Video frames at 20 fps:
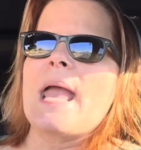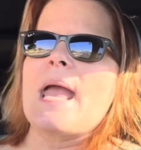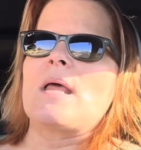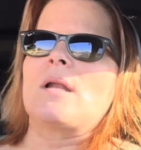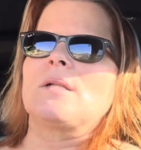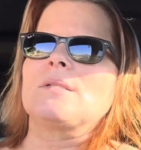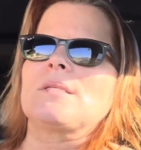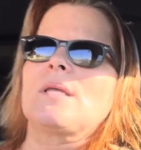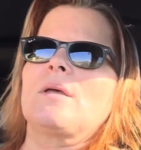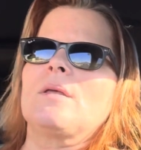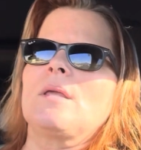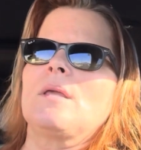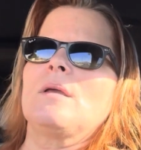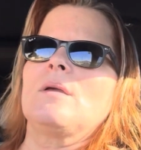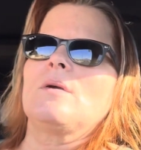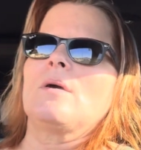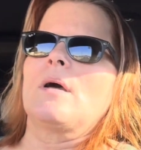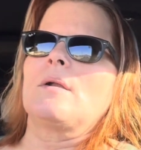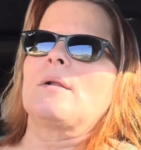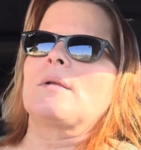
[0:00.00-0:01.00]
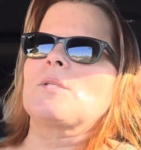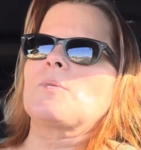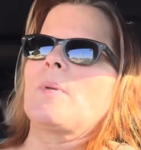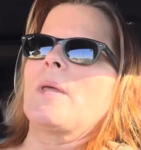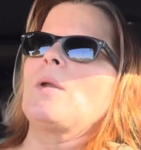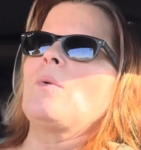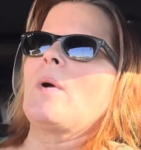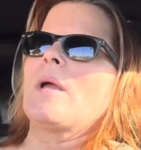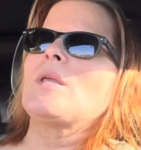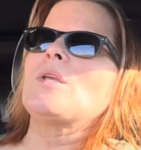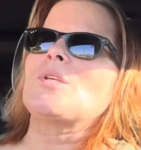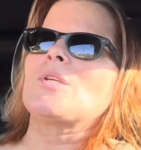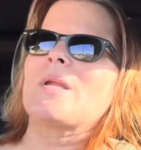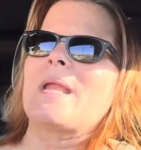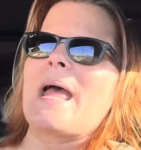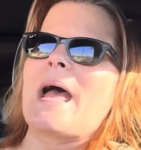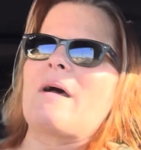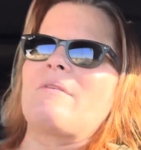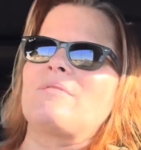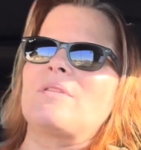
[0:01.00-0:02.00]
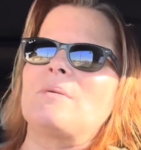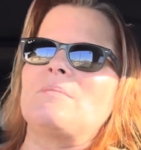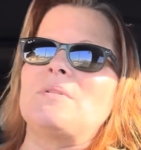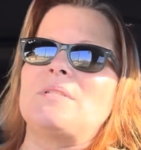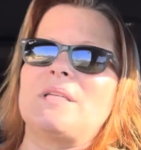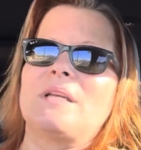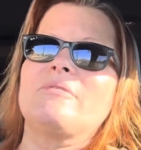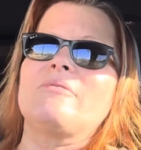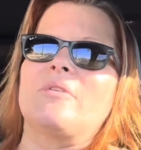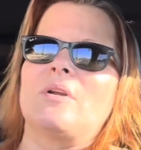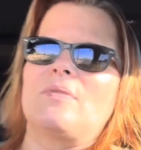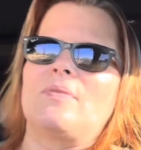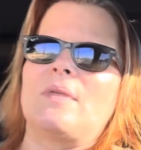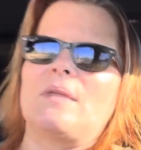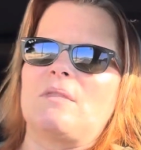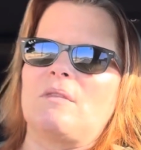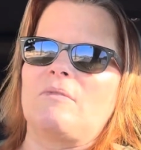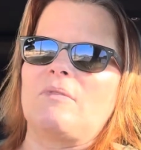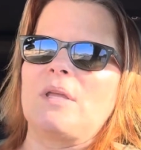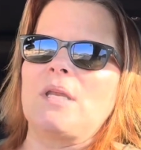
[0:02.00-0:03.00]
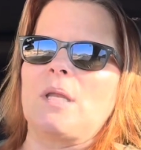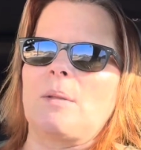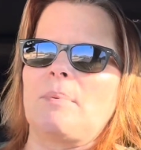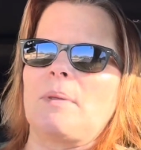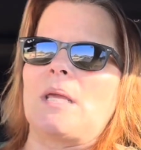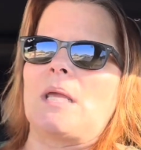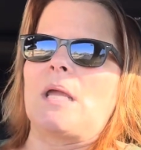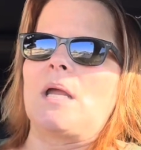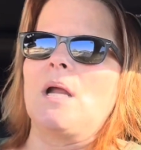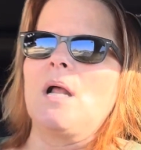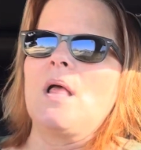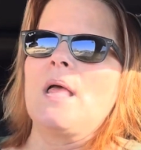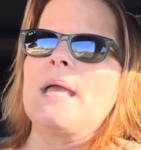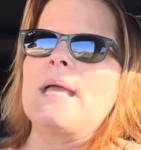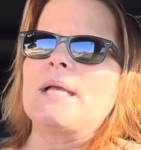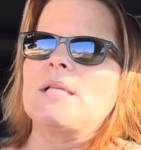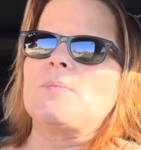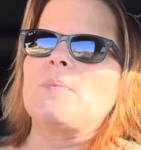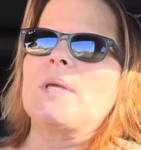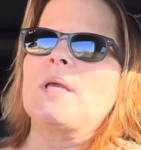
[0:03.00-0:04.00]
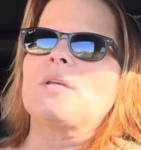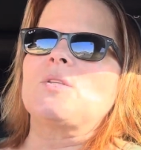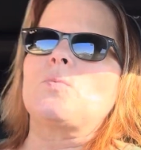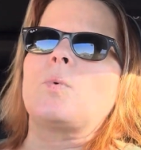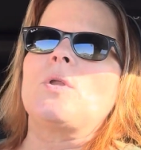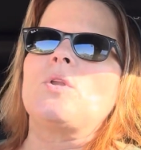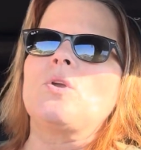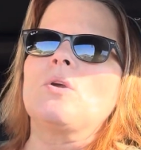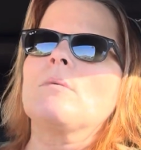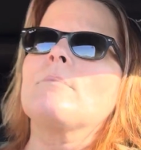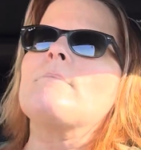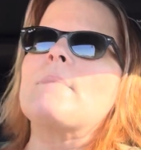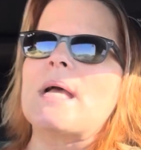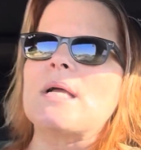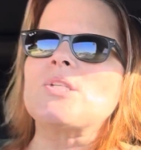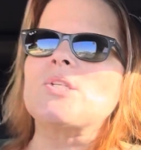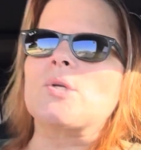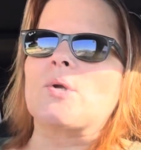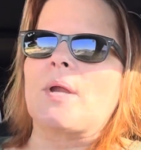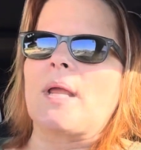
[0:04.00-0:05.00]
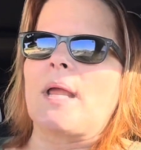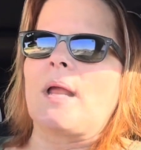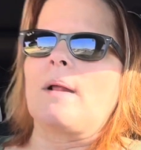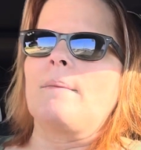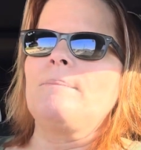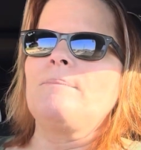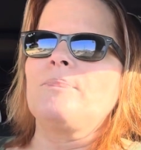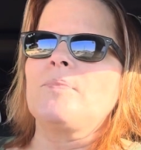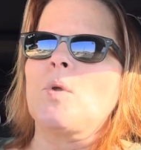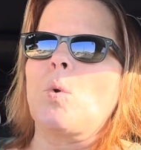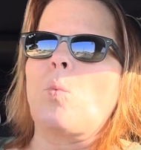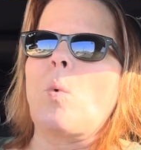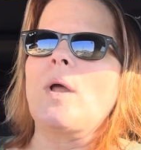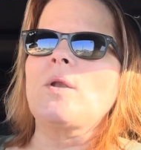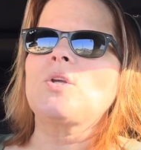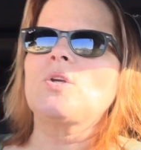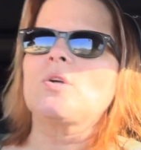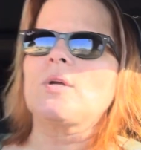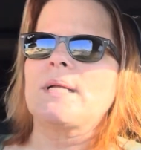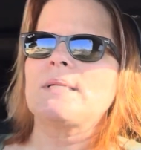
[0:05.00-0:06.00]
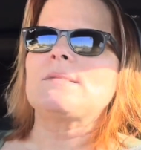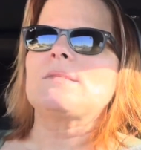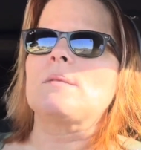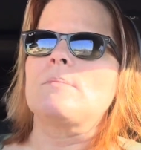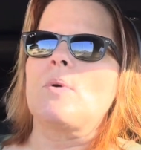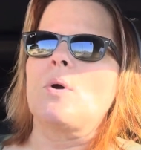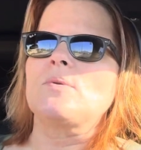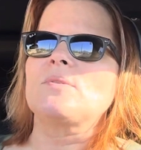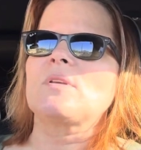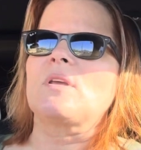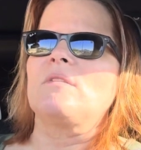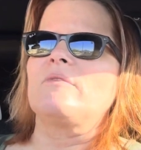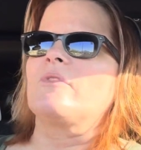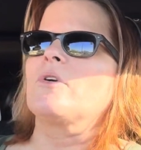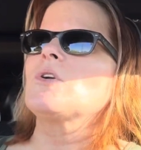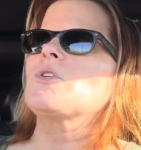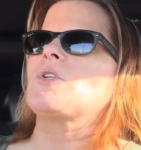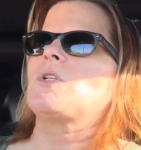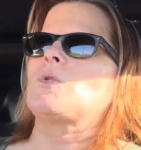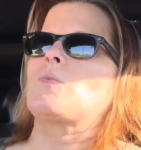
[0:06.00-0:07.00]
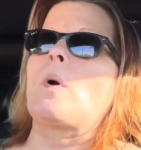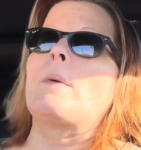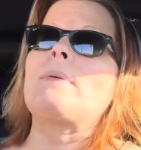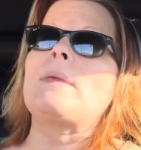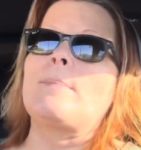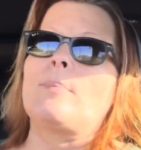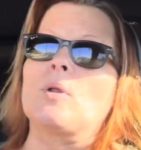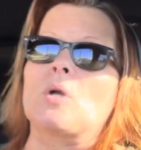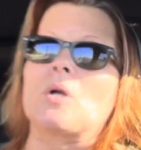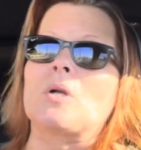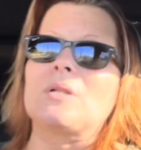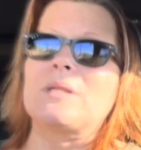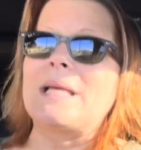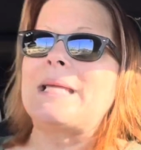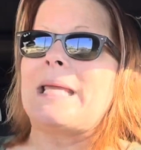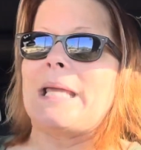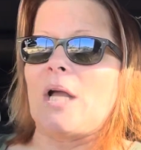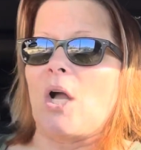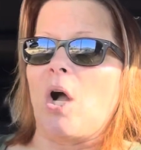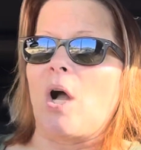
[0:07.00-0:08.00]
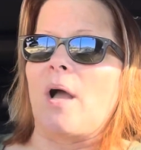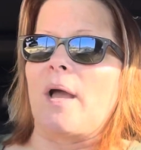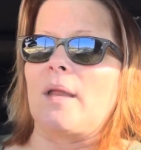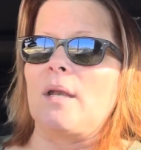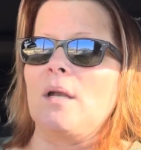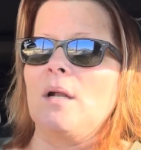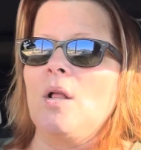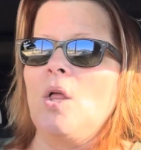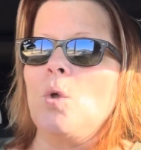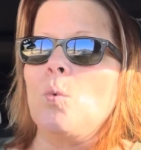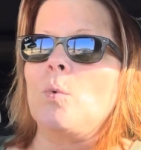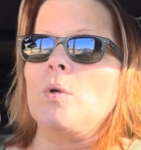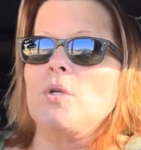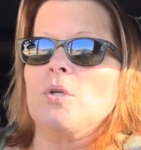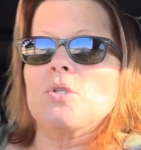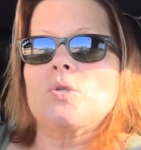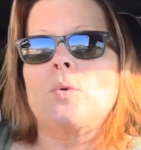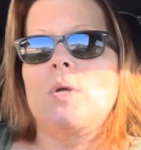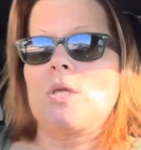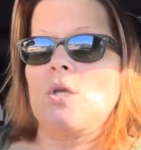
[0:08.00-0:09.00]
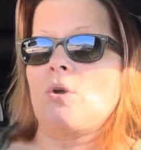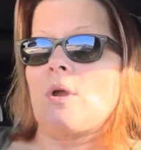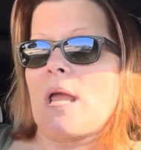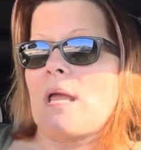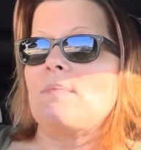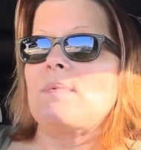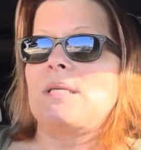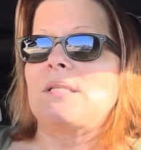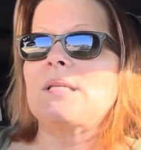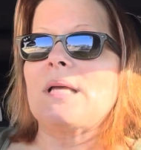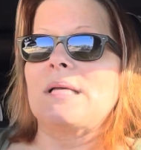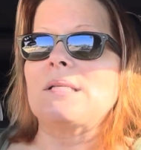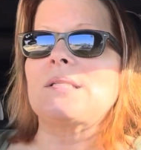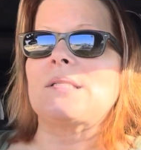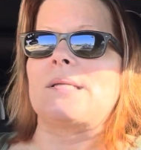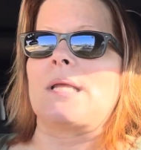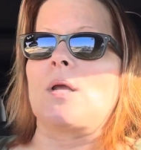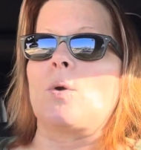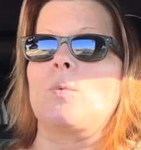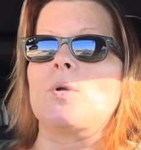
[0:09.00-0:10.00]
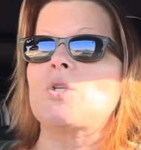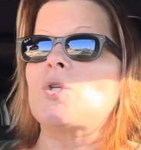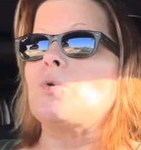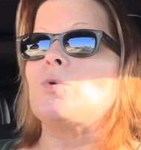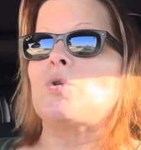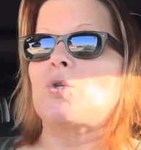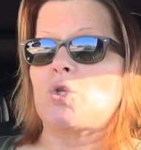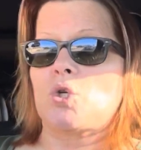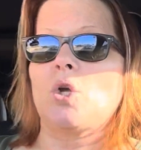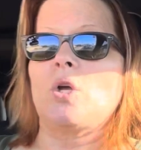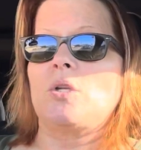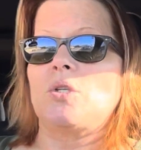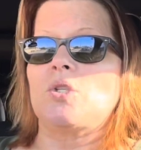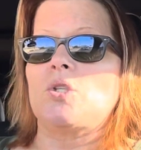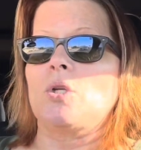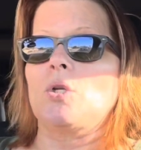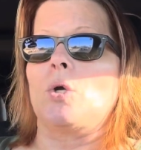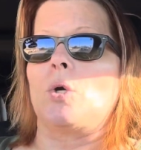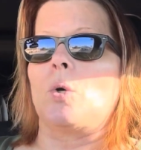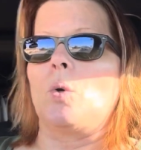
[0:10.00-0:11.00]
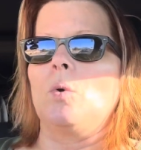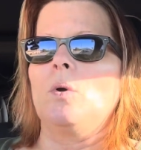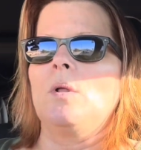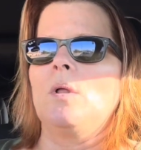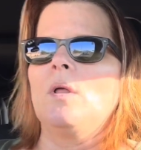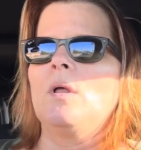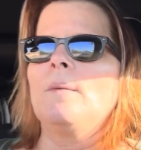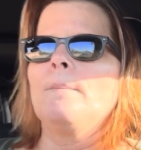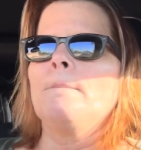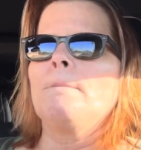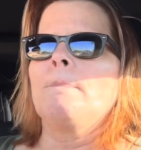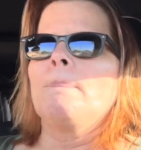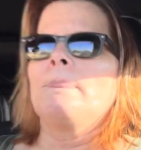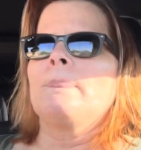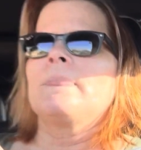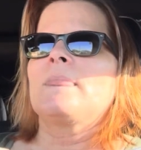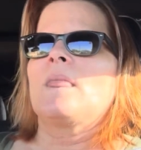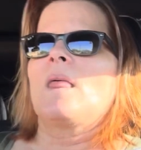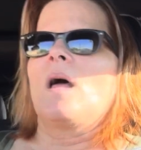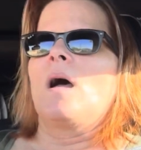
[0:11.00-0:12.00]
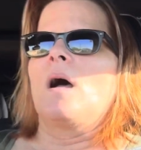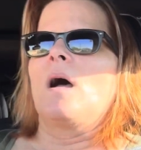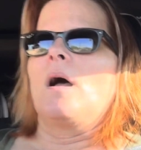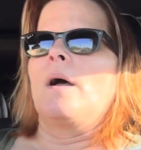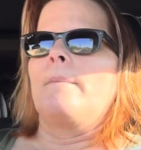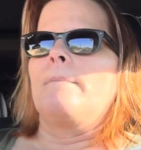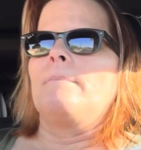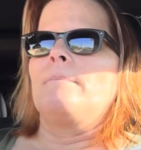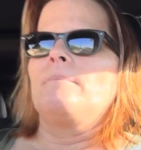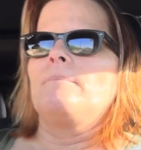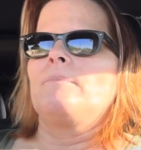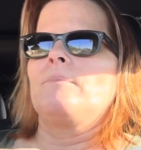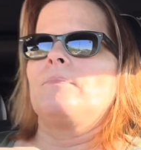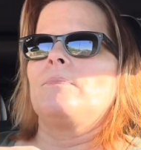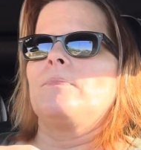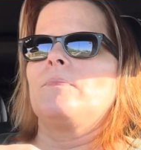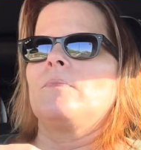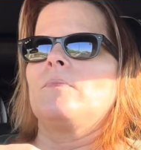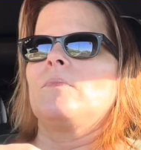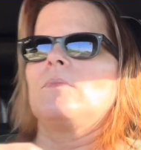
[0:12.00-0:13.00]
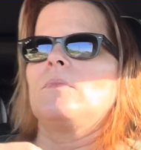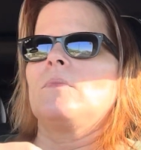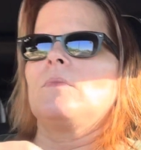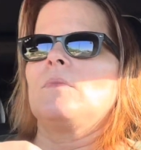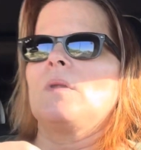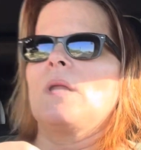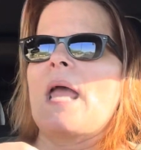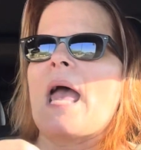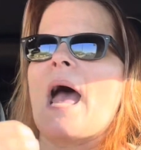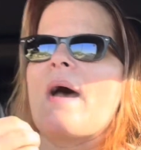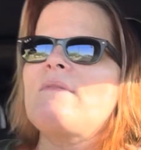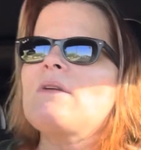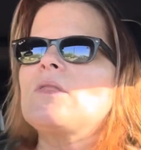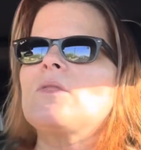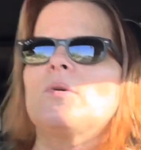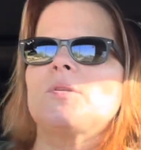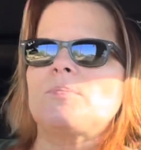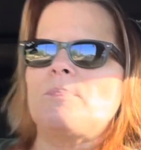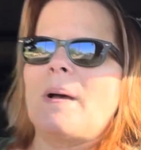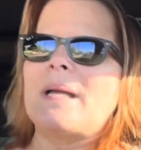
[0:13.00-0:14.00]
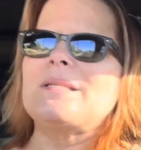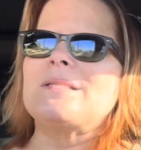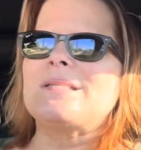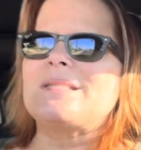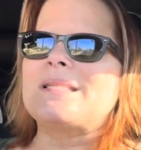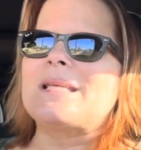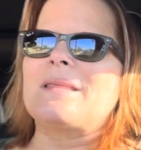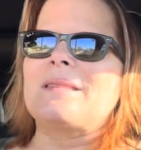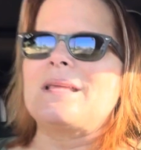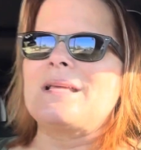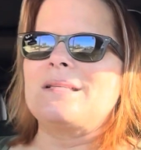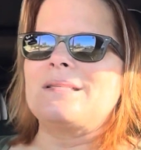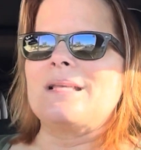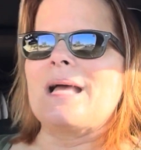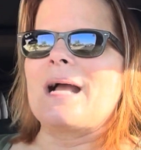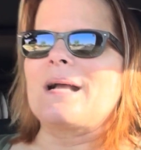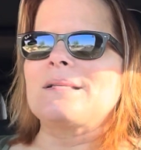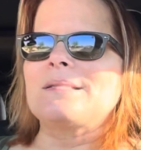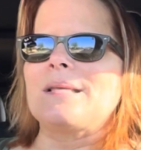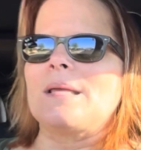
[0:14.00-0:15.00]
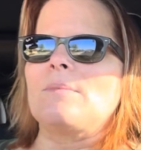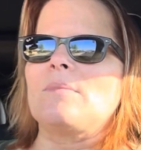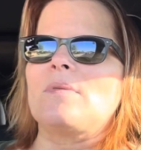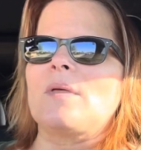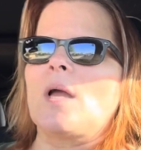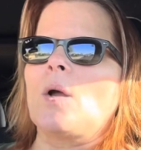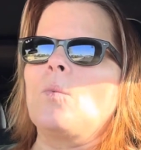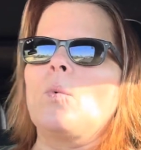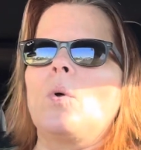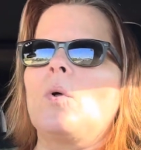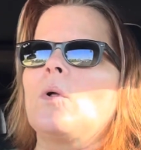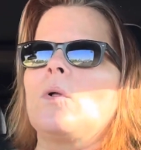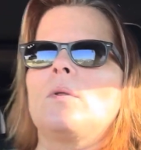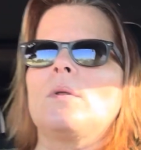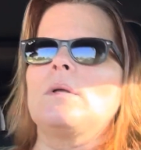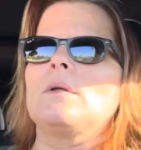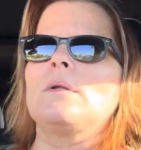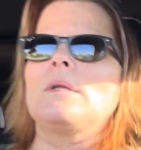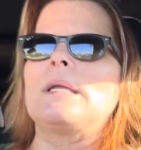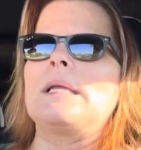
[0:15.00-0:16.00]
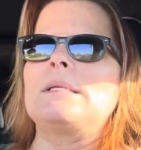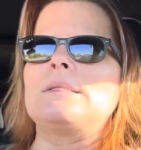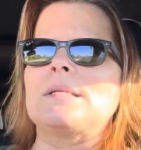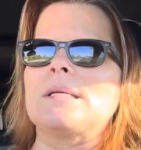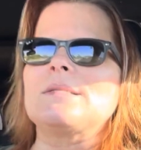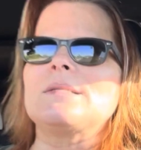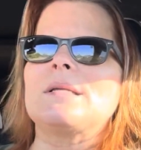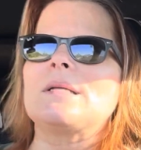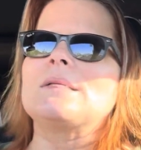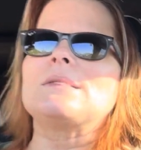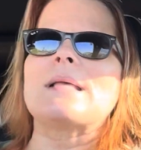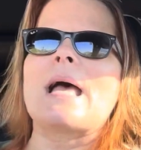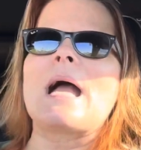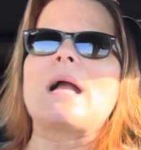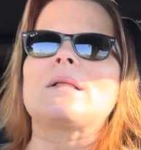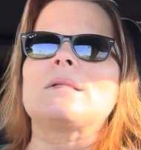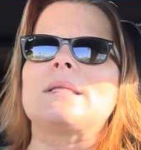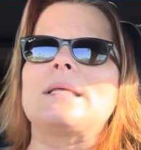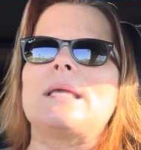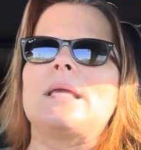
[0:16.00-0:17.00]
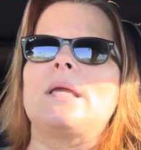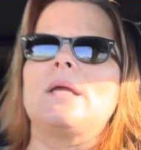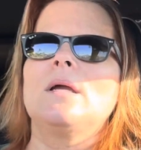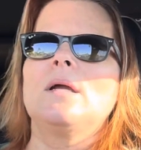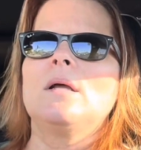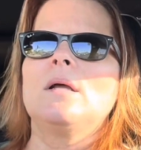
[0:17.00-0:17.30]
And I'll explain why you should have them different than the VDP is because when you're measuring what creates the most conversions, what people are clicking on when you're doing your A/B testing, which you should do, having those buttons say the exact same thing, well, it doesn't exactly,